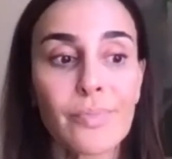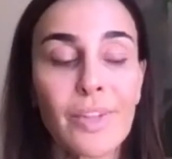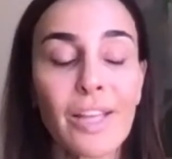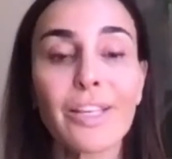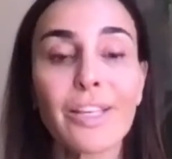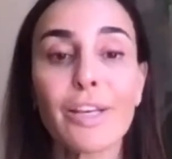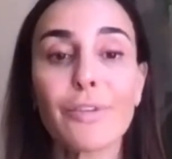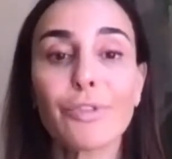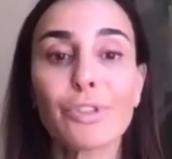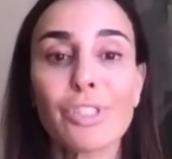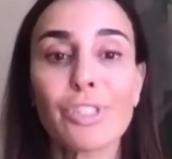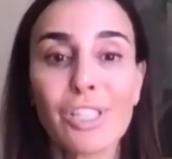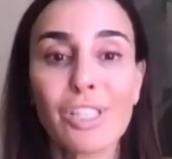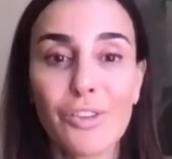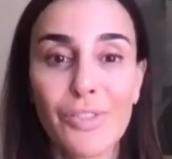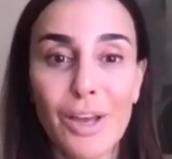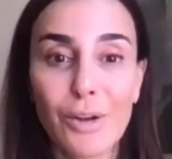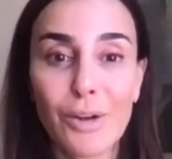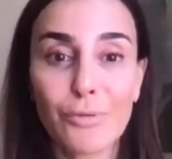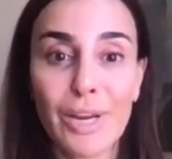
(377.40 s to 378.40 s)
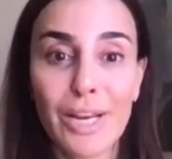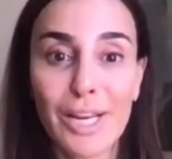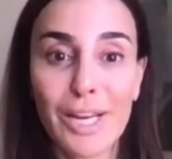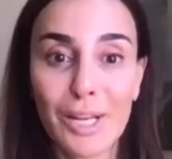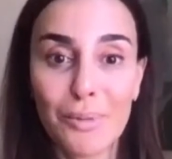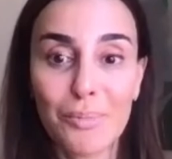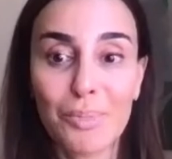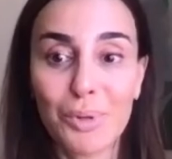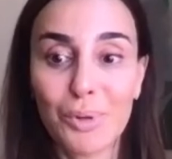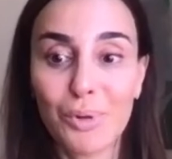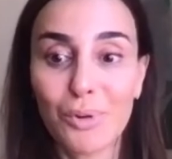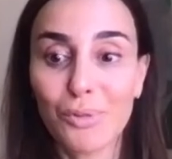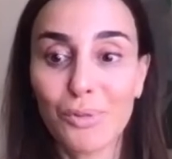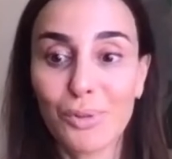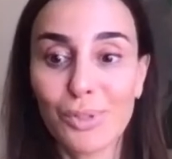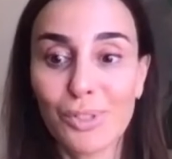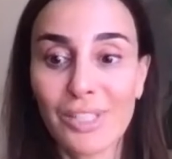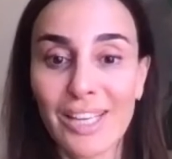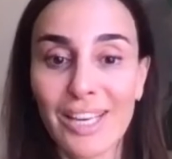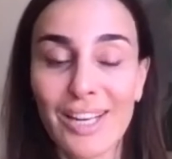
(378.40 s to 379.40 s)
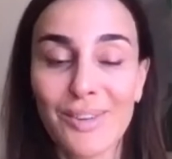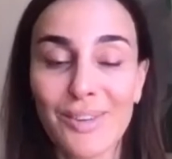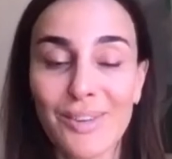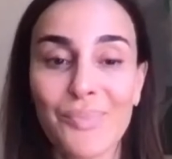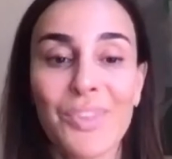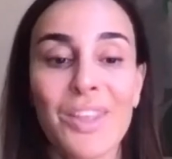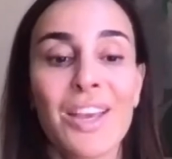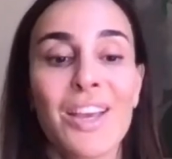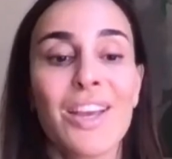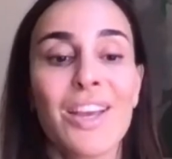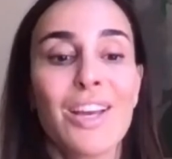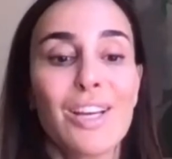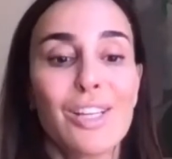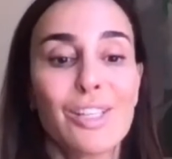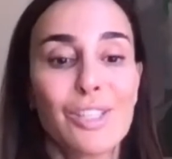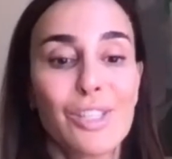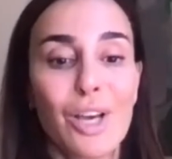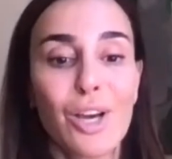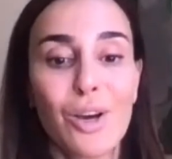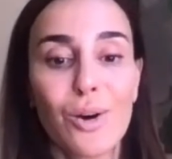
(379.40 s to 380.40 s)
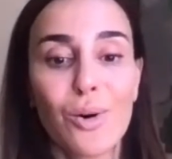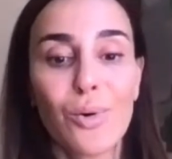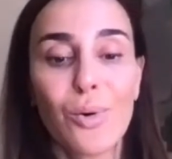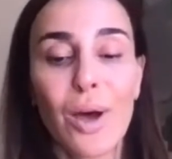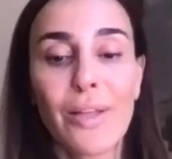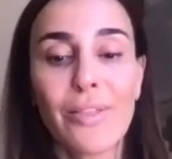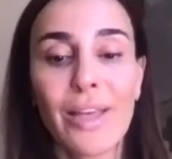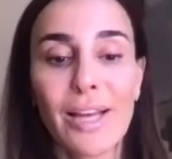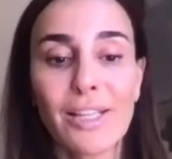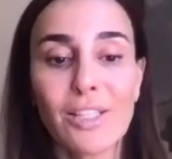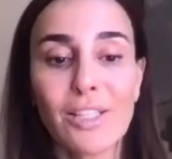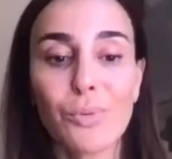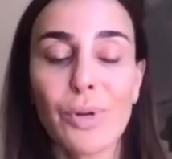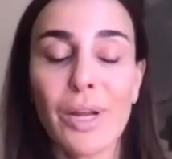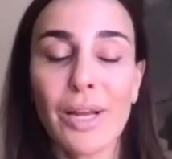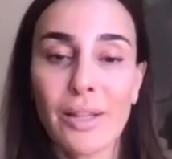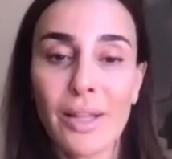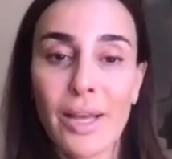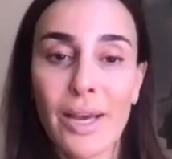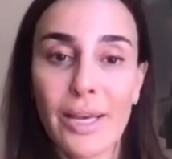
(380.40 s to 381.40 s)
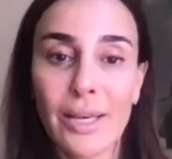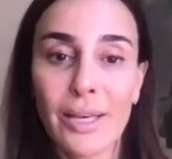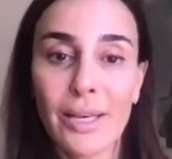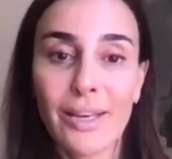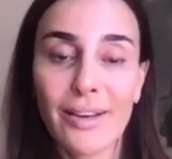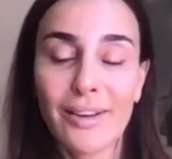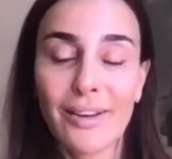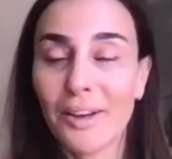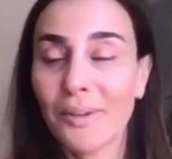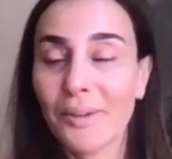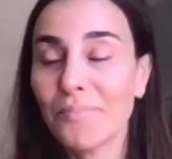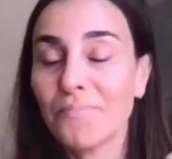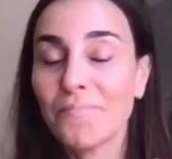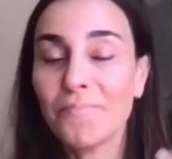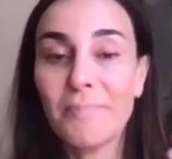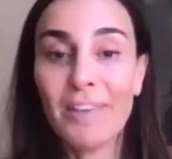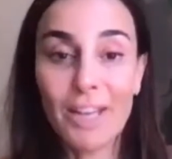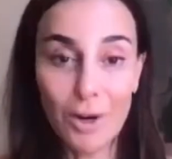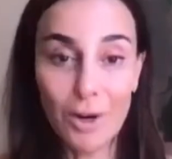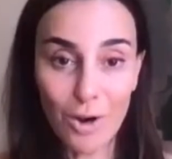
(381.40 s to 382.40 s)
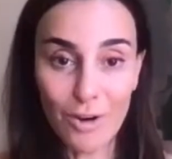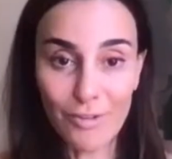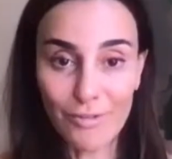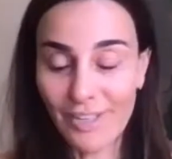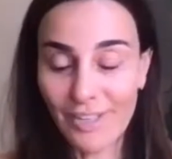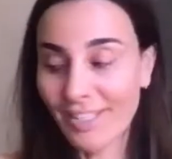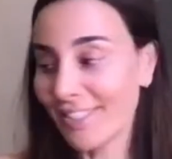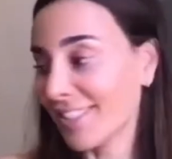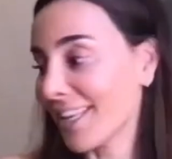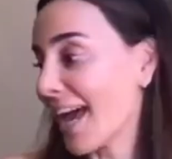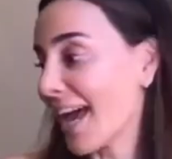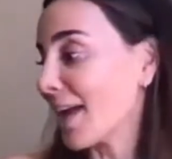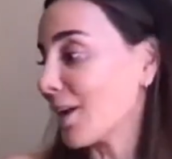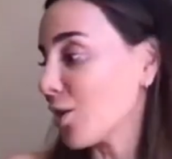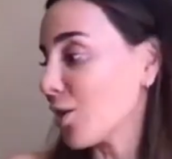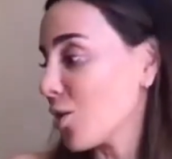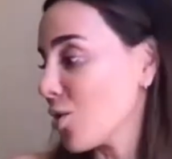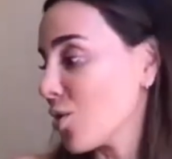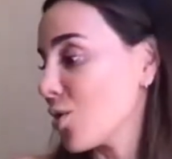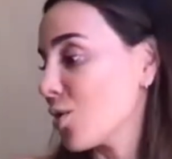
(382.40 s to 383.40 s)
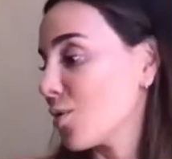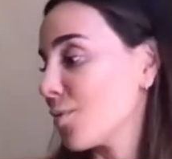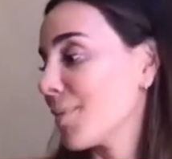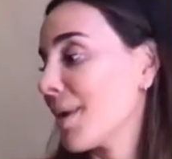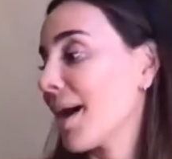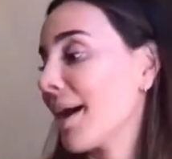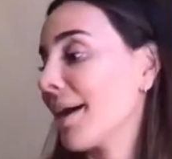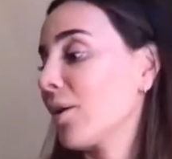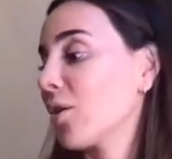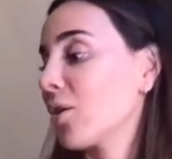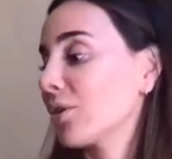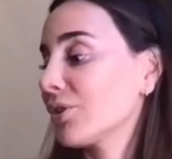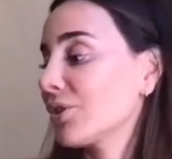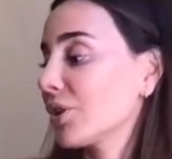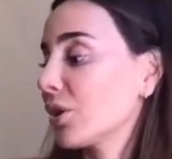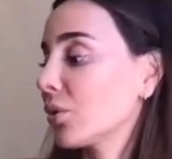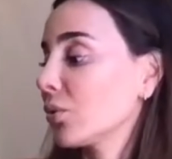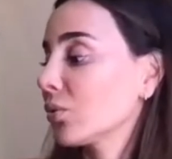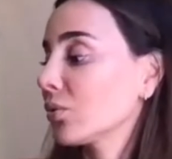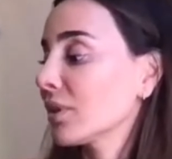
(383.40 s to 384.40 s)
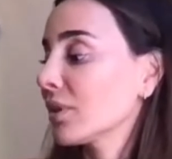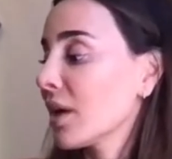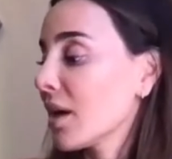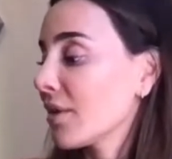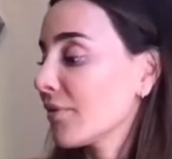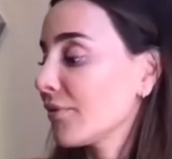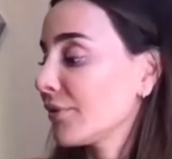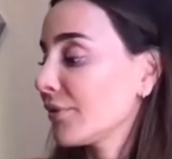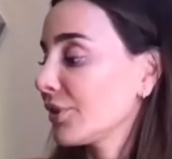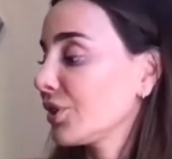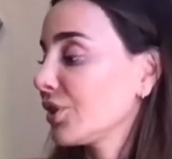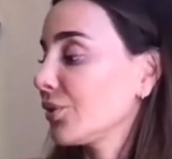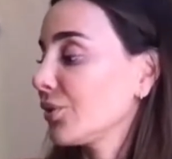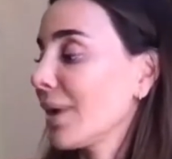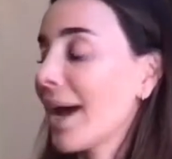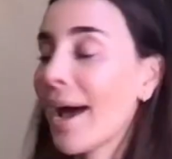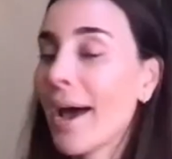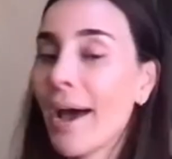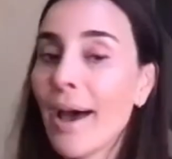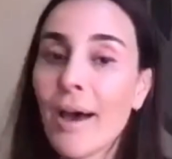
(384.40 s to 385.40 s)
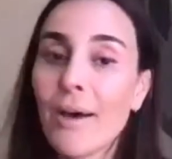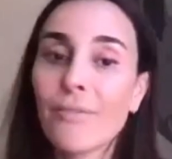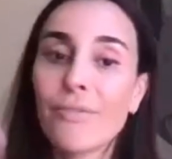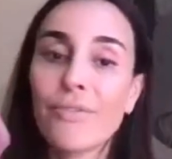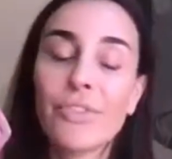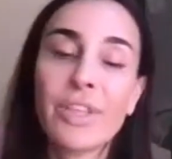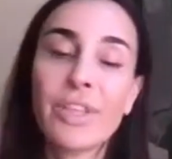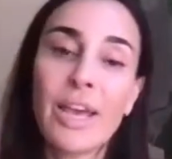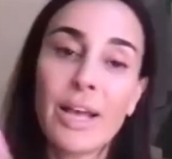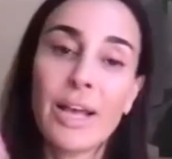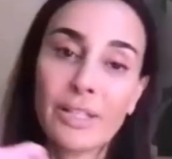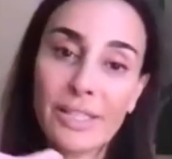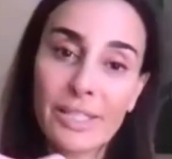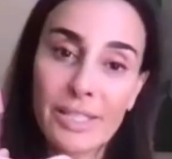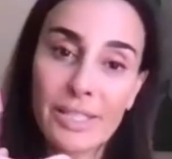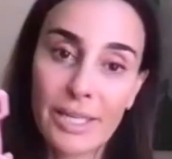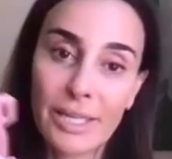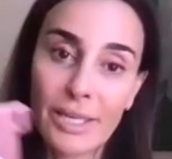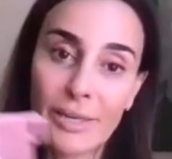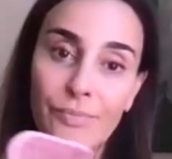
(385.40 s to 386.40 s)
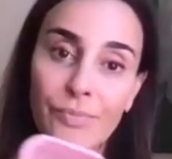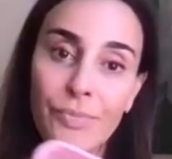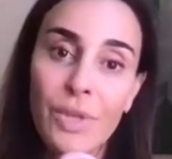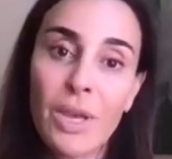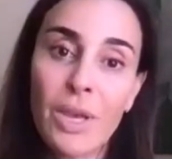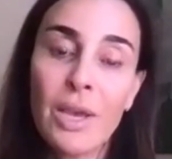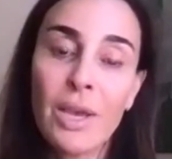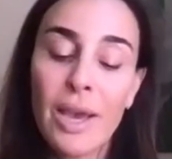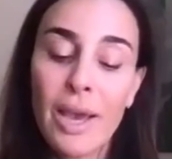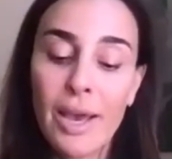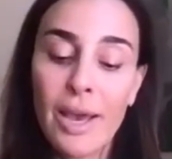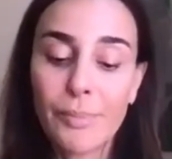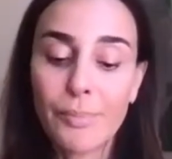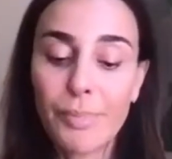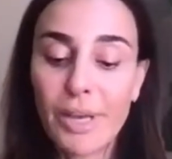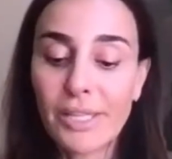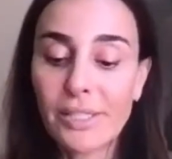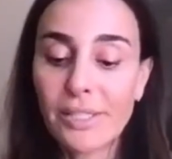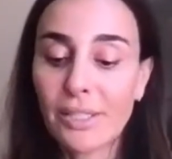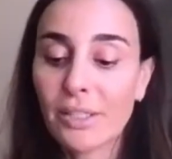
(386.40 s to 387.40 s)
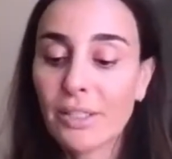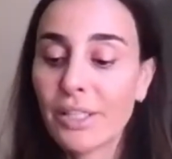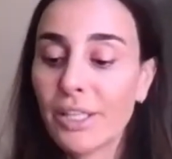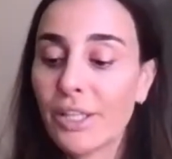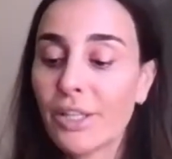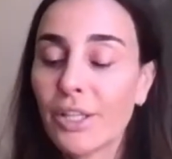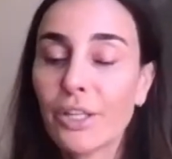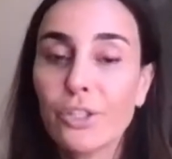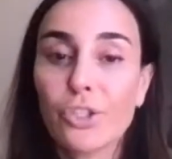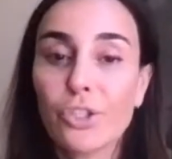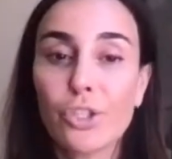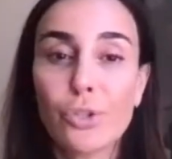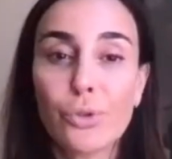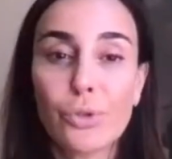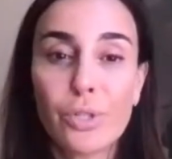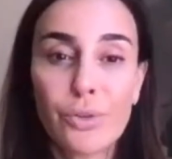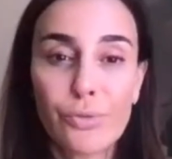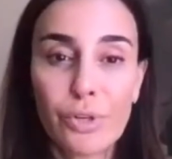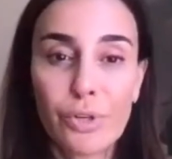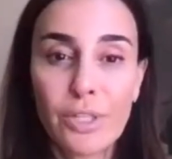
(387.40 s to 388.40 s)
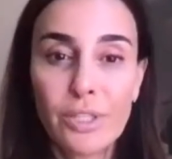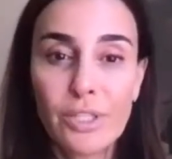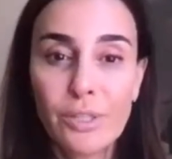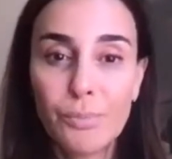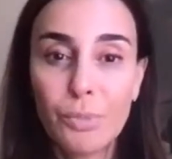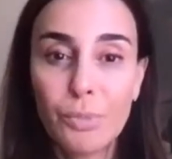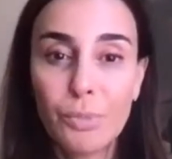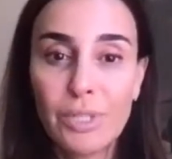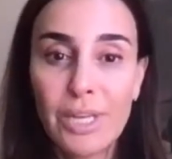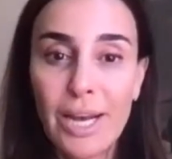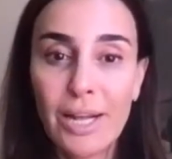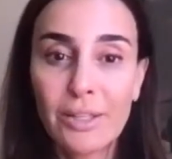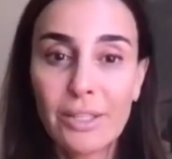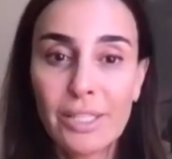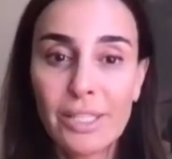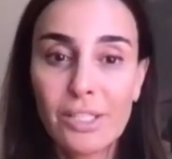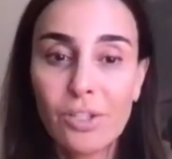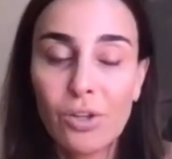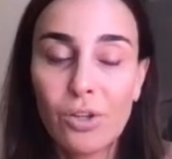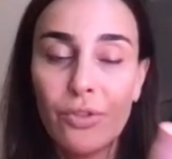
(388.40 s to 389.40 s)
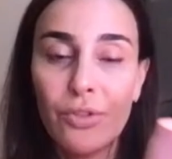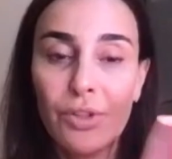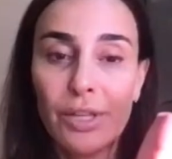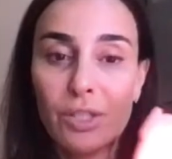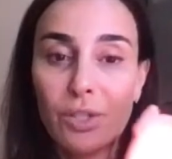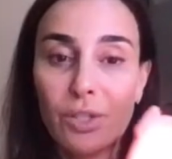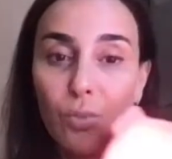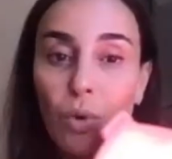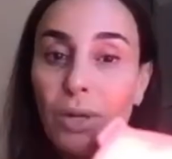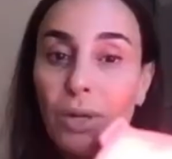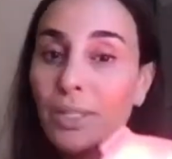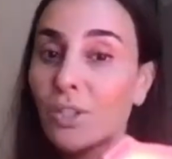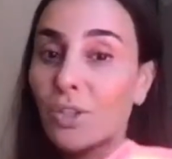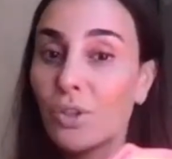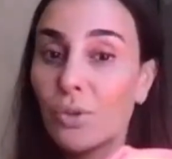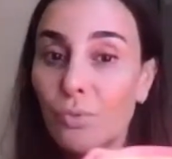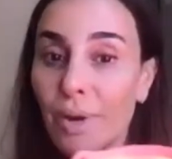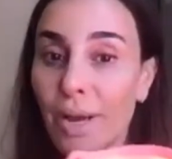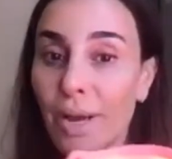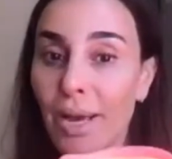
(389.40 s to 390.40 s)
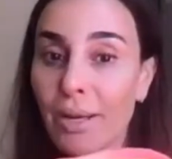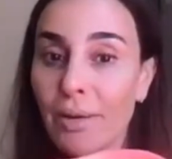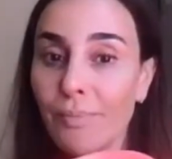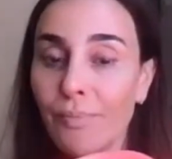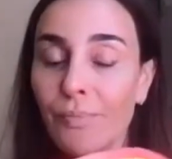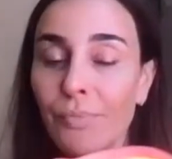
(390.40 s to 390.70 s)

give yourself that radiant, beautiful skin. So that's what I like in office. At home, I also love to have the LED. And basically, there's two different modalities on this. One is the red,